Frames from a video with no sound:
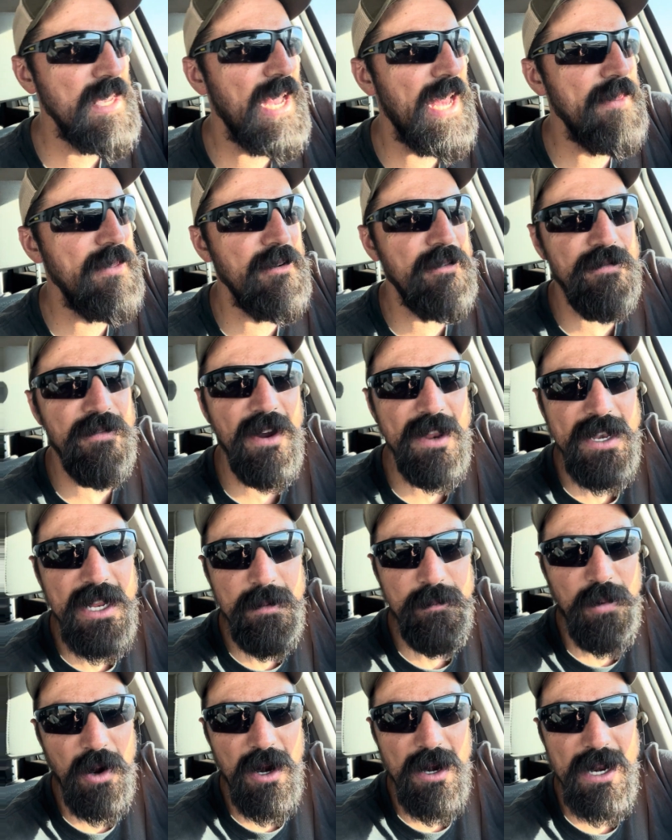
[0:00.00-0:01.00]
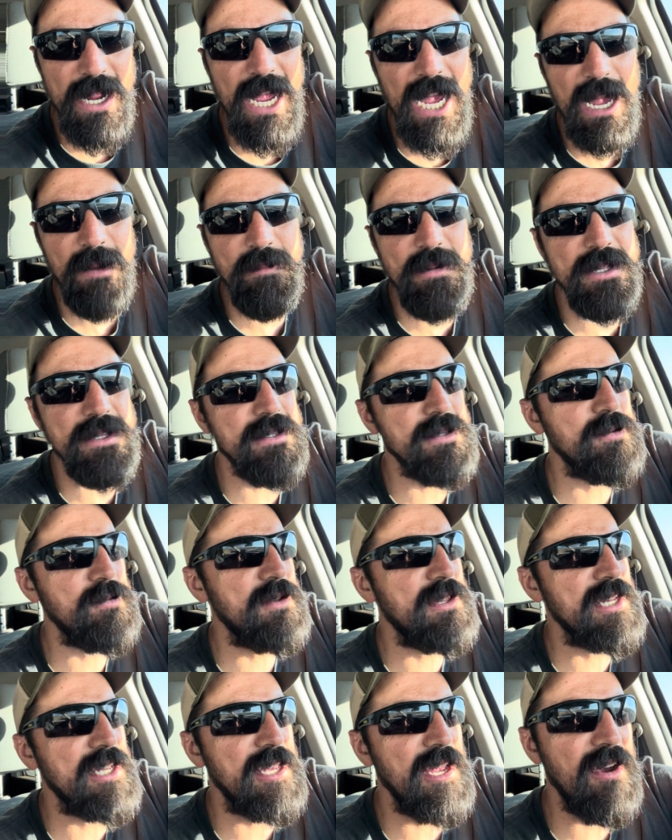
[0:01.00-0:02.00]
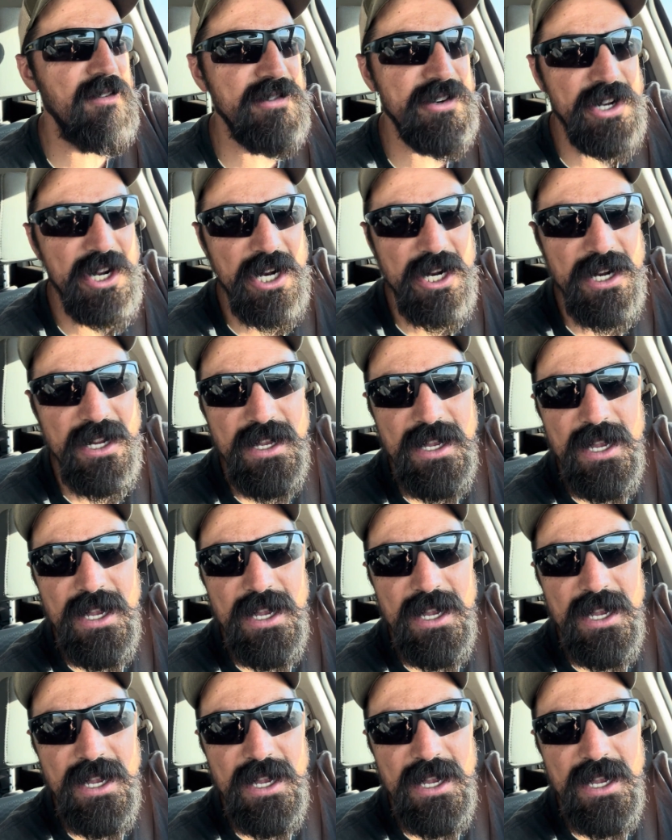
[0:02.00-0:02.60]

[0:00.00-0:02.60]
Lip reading: And the funding part happens with the governor